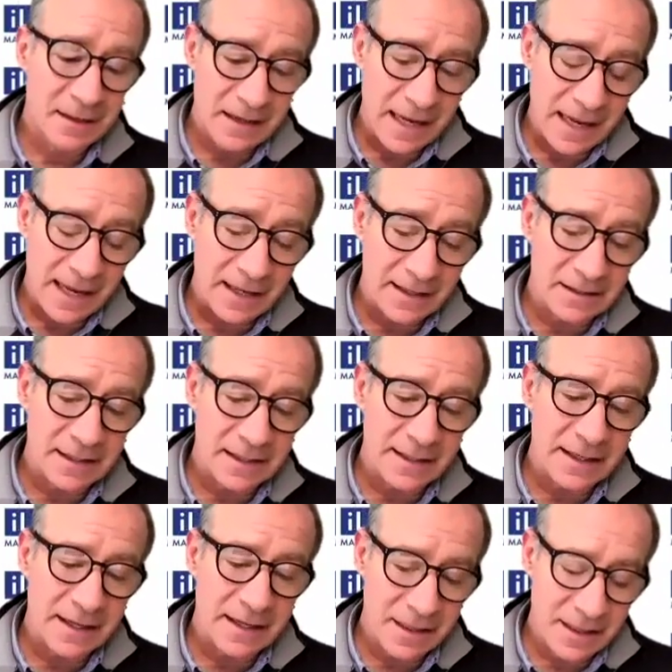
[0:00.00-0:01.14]
and
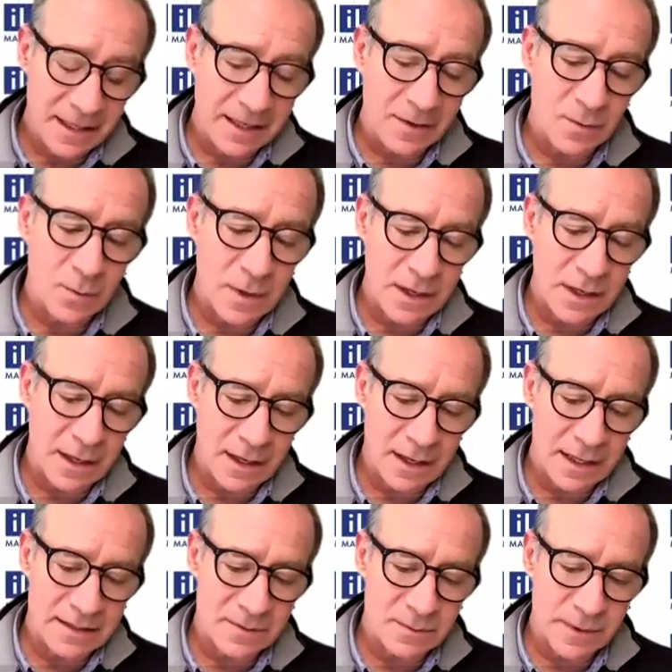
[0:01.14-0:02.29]
I think
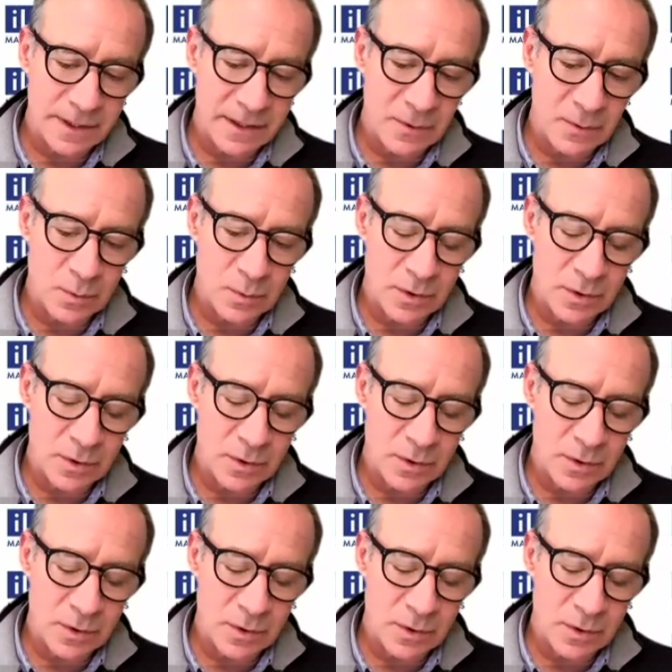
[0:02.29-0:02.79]
as we